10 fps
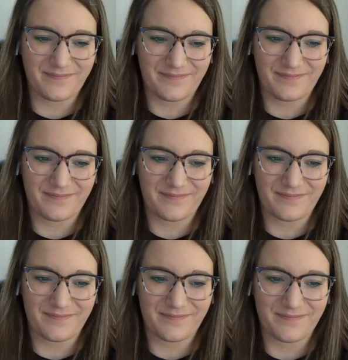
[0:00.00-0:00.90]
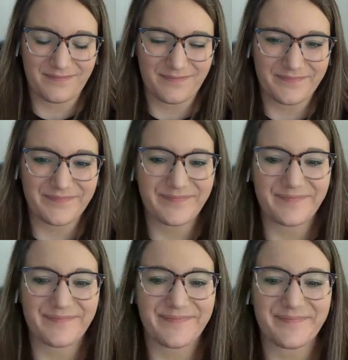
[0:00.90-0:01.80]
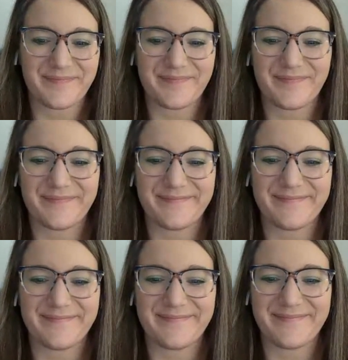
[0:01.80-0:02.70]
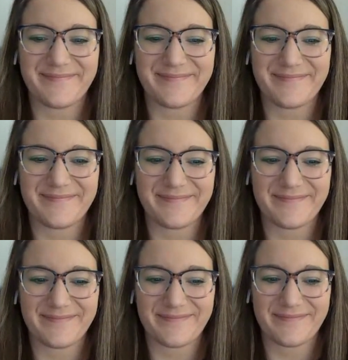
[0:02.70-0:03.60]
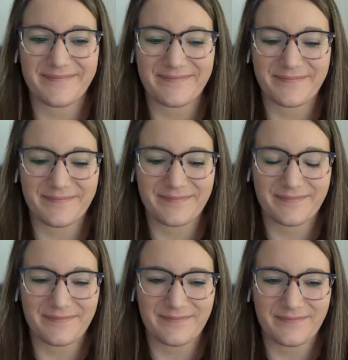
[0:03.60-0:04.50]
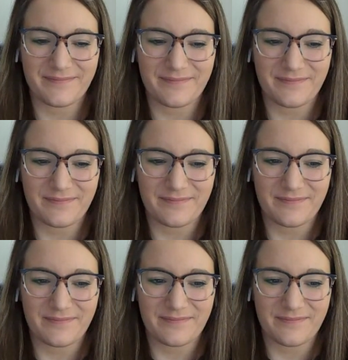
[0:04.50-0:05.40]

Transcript: No words are spoken by the person on screen.